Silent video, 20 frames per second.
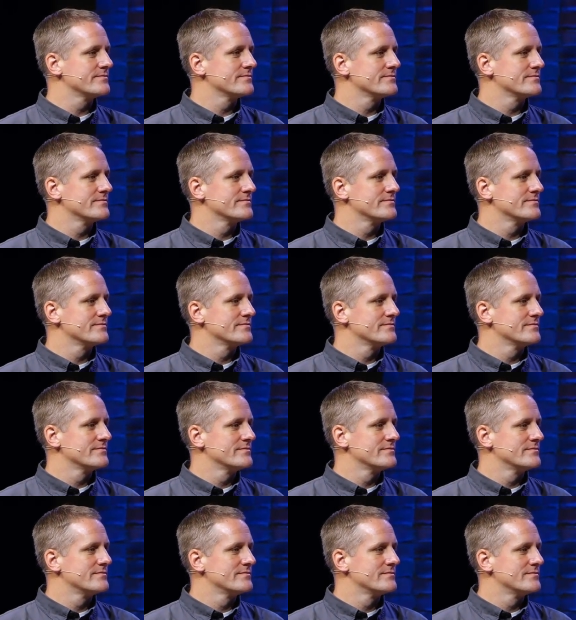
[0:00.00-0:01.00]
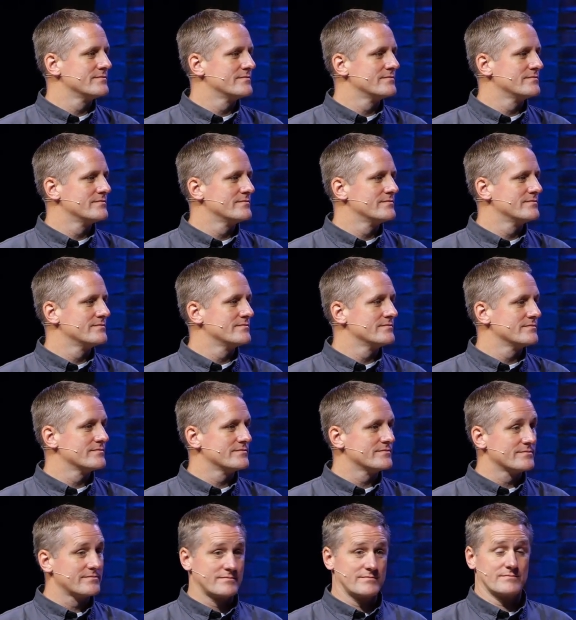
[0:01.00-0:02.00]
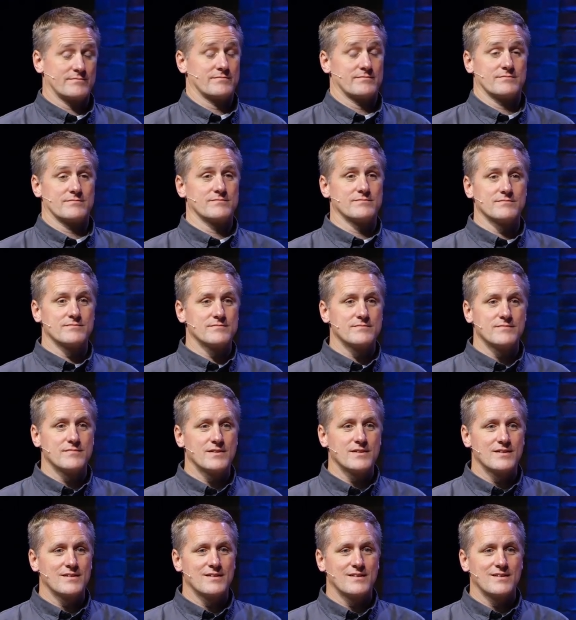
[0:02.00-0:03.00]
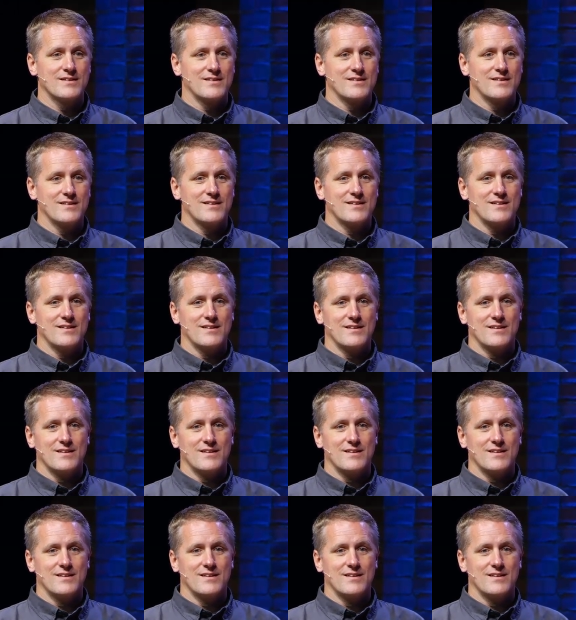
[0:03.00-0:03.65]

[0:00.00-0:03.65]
No one is speaking in this clip.